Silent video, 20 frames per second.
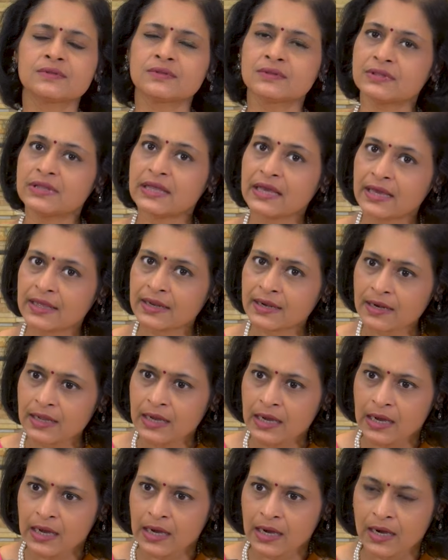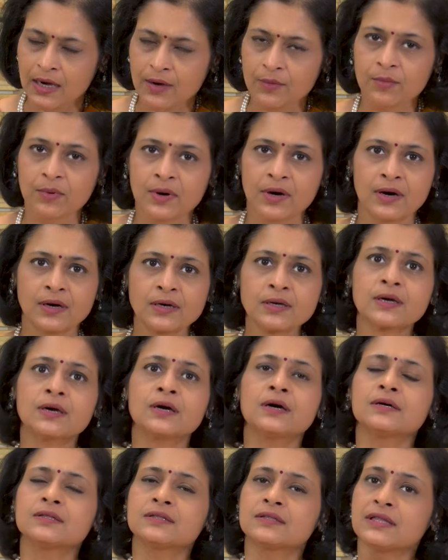their work,
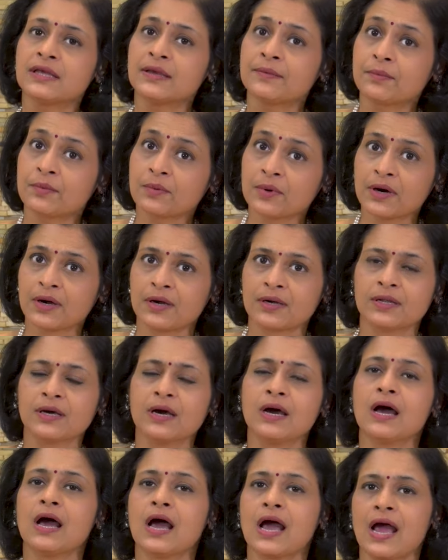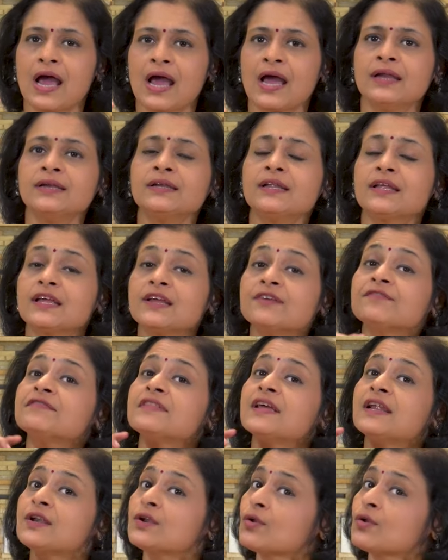their word and if they